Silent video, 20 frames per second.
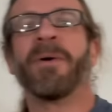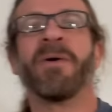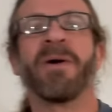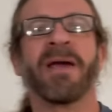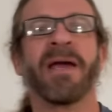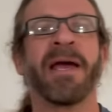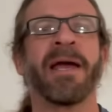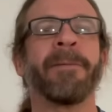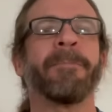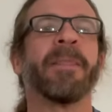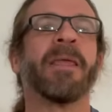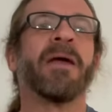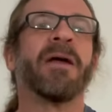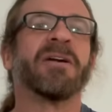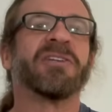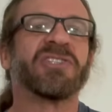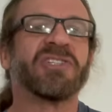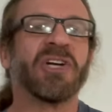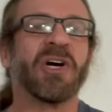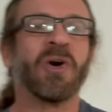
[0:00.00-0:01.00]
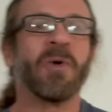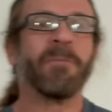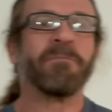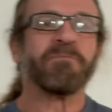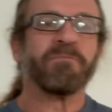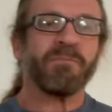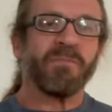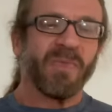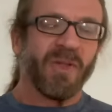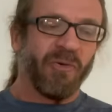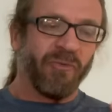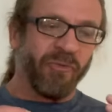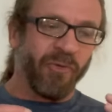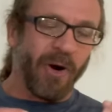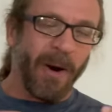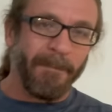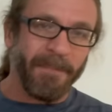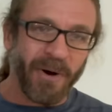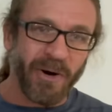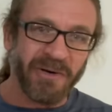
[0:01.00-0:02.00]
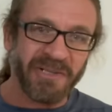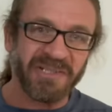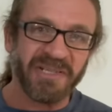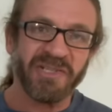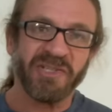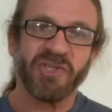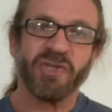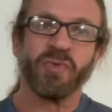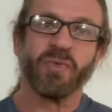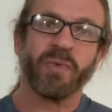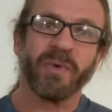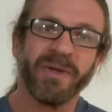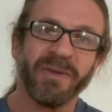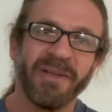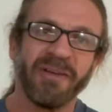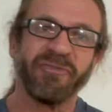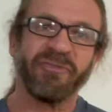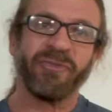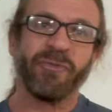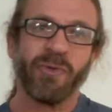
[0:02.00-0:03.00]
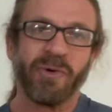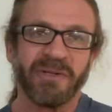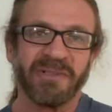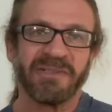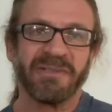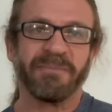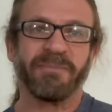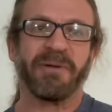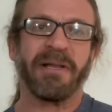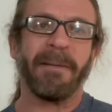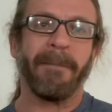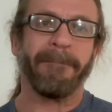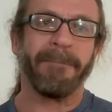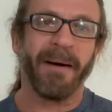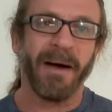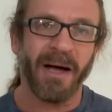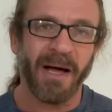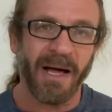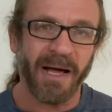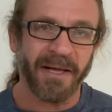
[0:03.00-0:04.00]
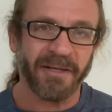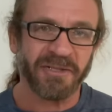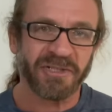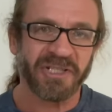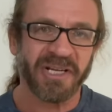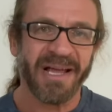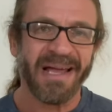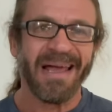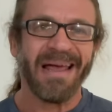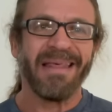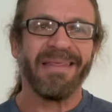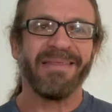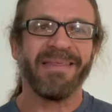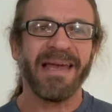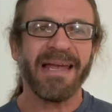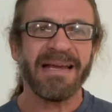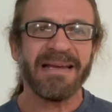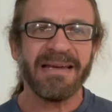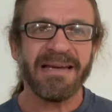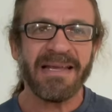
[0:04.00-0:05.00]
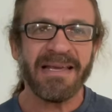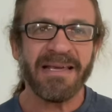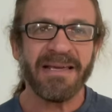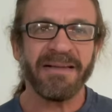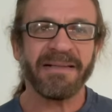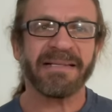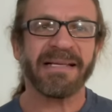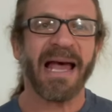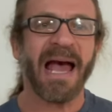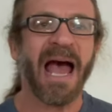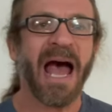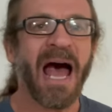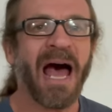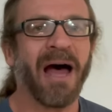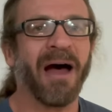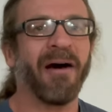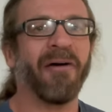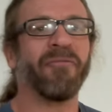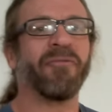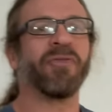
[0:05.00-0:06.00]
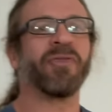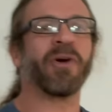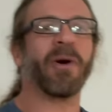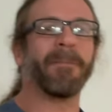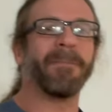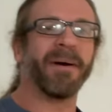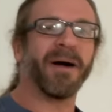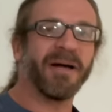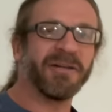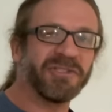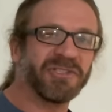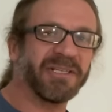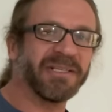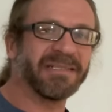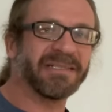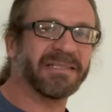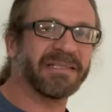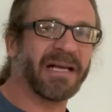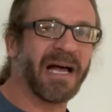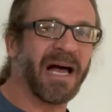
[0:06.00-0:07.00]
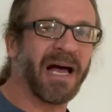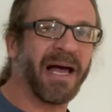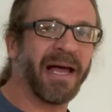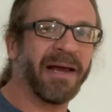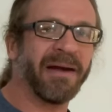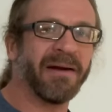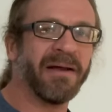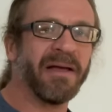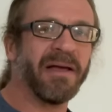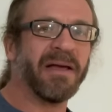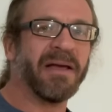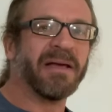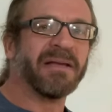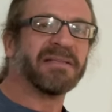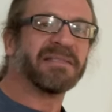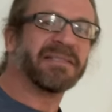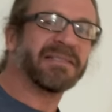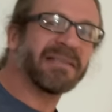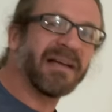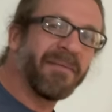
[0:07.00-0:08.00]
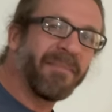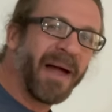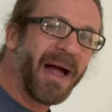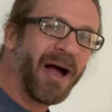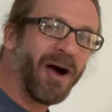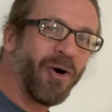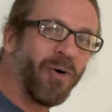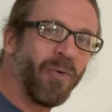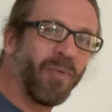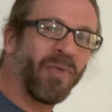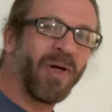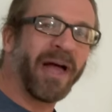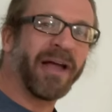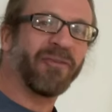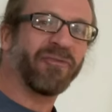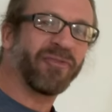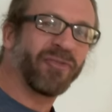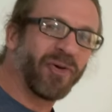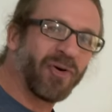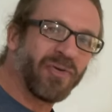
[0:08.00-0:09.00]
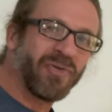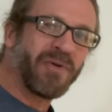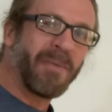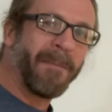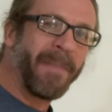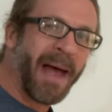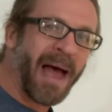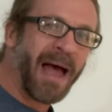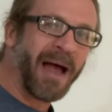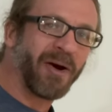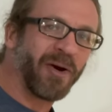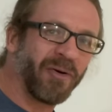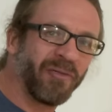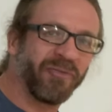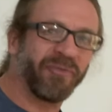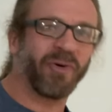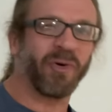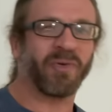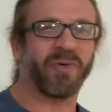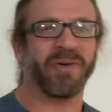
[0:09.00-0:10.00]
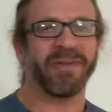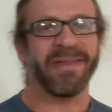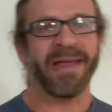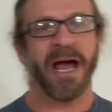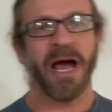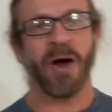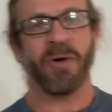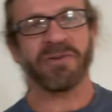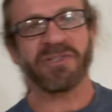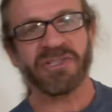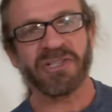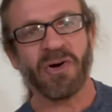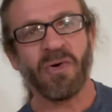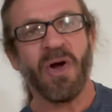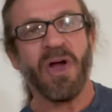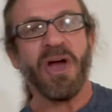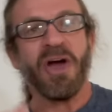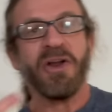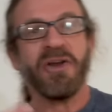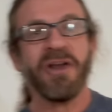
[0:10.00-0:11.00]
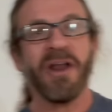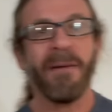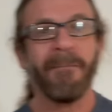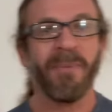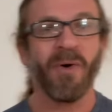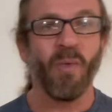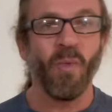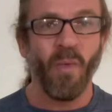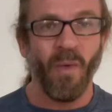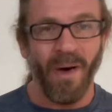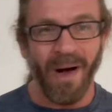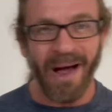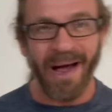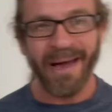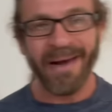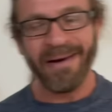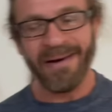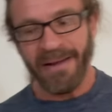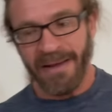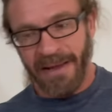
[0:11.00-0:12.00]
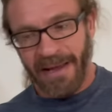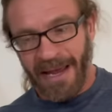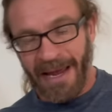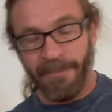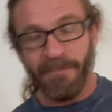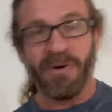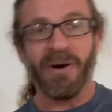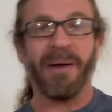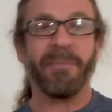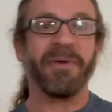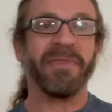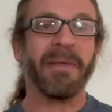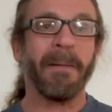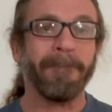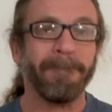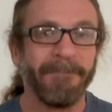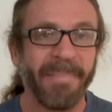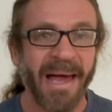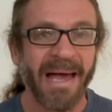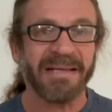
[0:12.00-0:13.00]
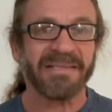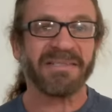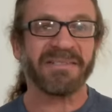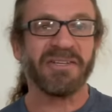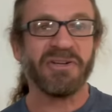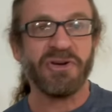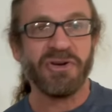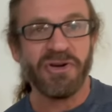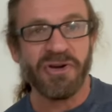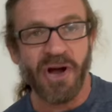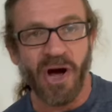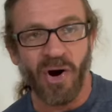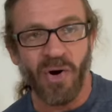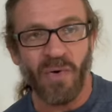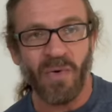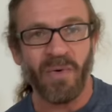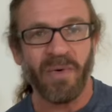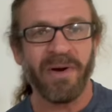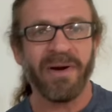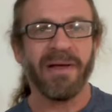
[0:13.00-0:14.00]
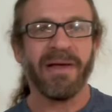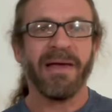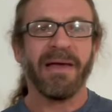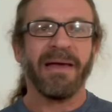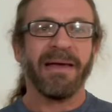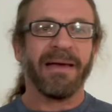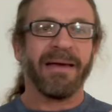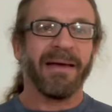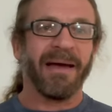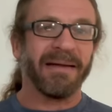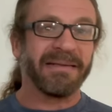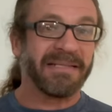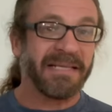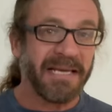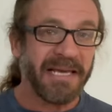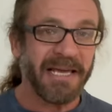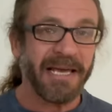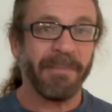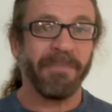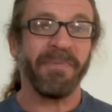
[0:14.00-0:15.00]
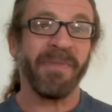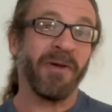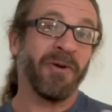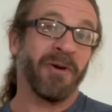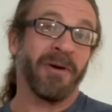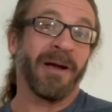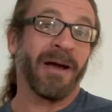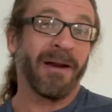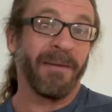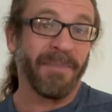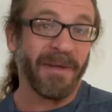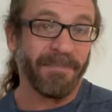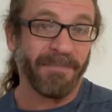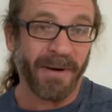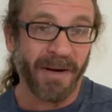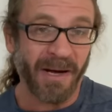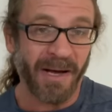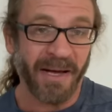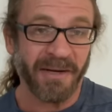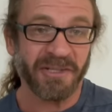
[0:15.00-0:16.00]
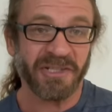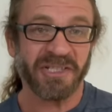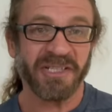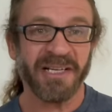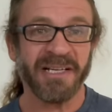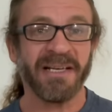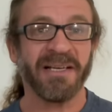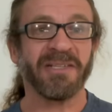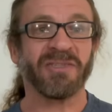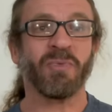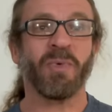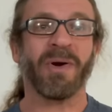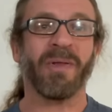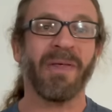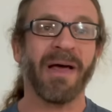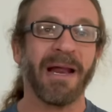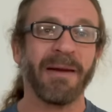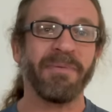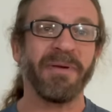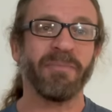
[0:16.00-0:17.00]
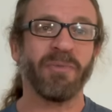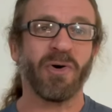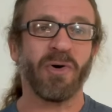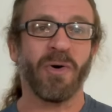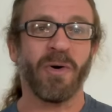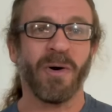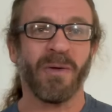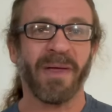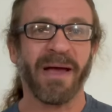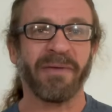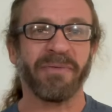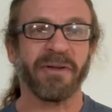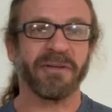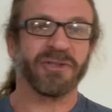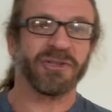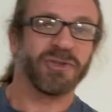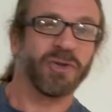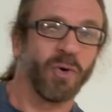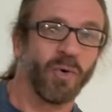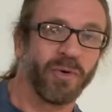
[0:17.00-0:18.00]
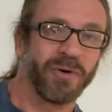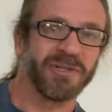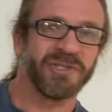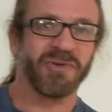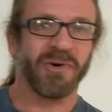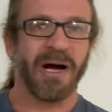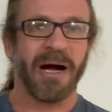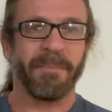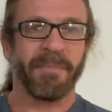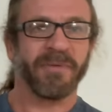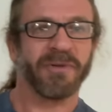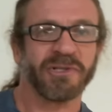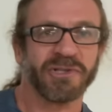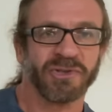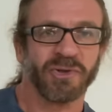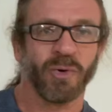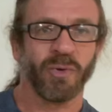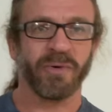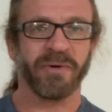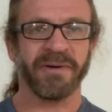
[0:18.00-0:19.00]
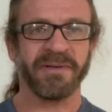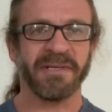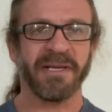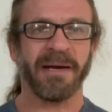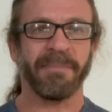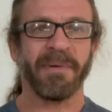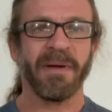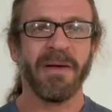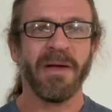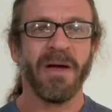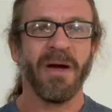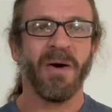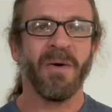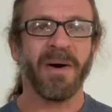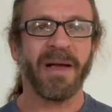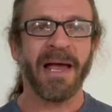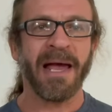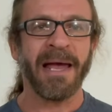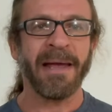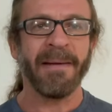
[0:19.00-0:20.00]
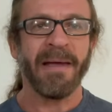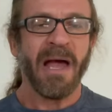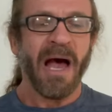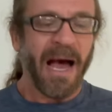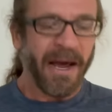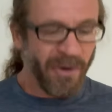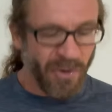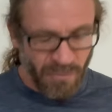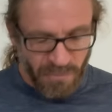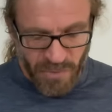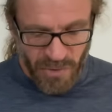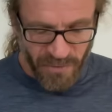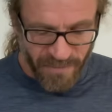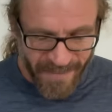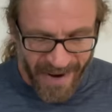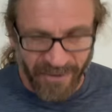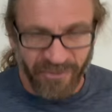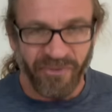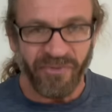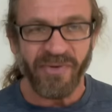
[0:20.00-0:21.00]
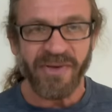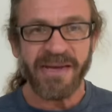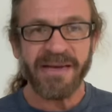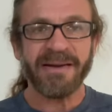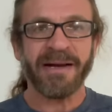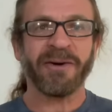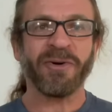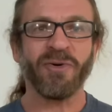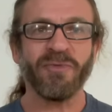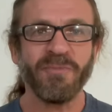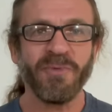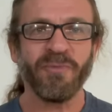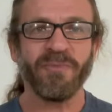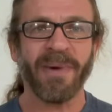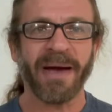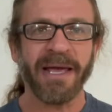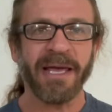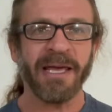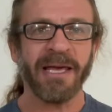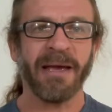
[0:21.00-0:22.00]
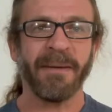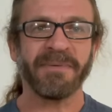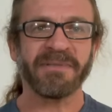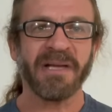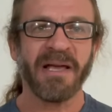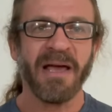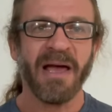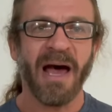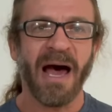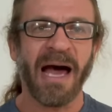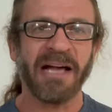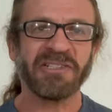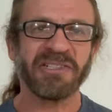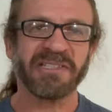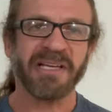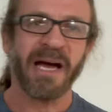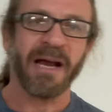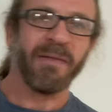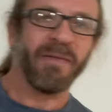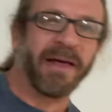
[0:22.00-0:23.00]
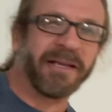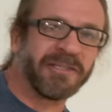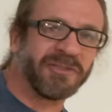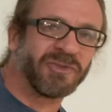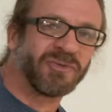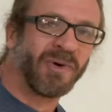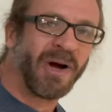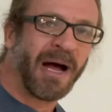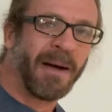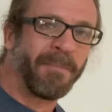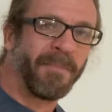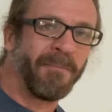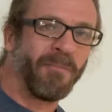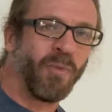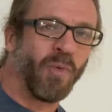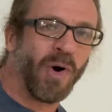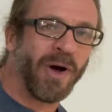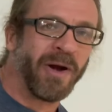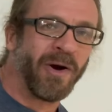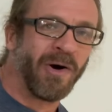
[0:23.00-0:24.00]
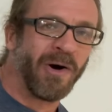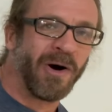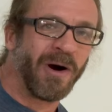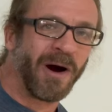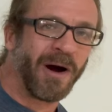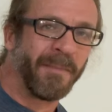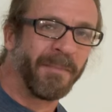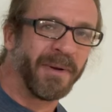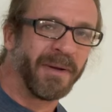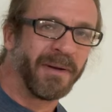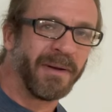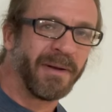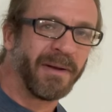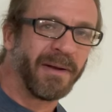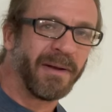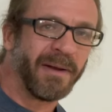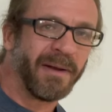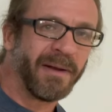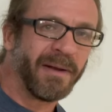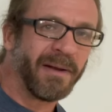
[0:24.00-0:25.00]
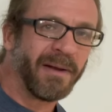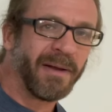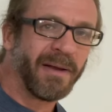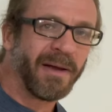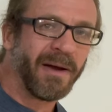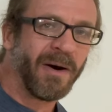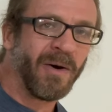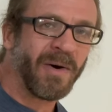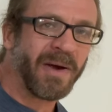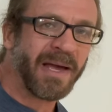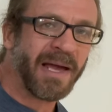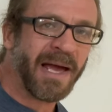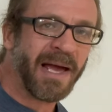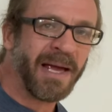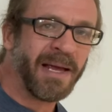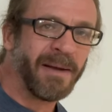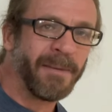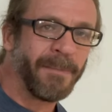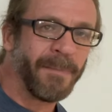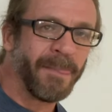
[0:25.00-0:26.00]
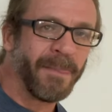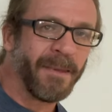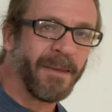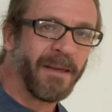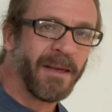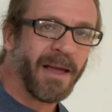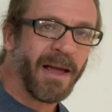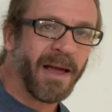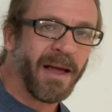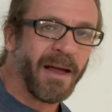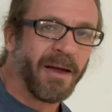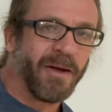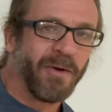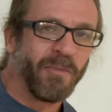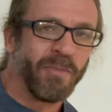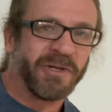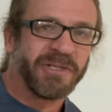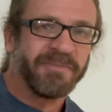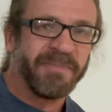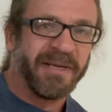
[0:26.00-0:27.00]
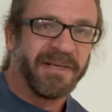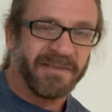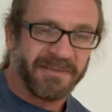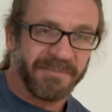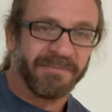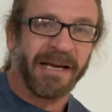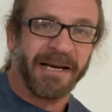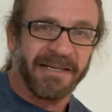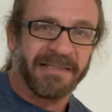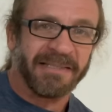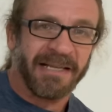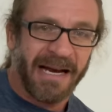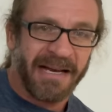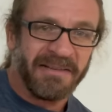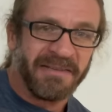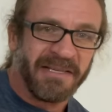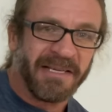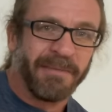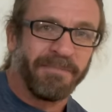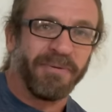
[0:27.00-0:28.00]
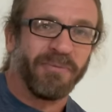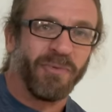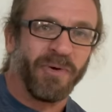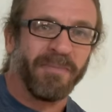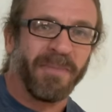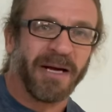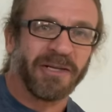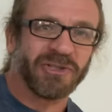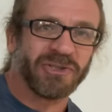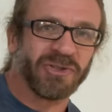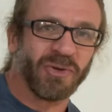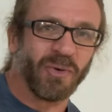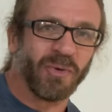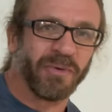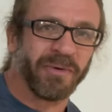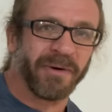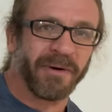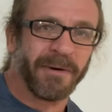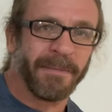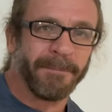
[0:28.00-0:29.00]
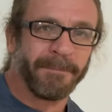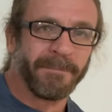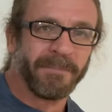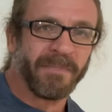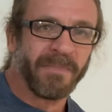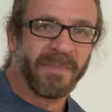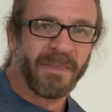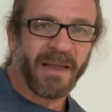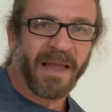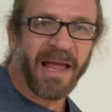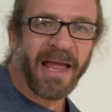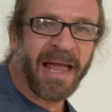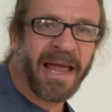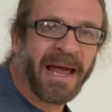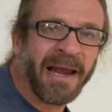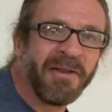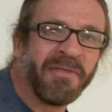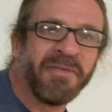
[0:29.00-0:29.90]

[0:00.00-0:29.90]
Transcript: okay? So for a person to really forcibly punch, they need to have their punching side somehow like further back or further down. So number one, and probably the best known tip that you're gonna be punched is what a lot of people call like the shoulder drop or the shoulder dip, okay? I don't move my feet, I don't move my hips, I just kind of like drop one arm, okay? Which means, like I said, I dip with my shoulder and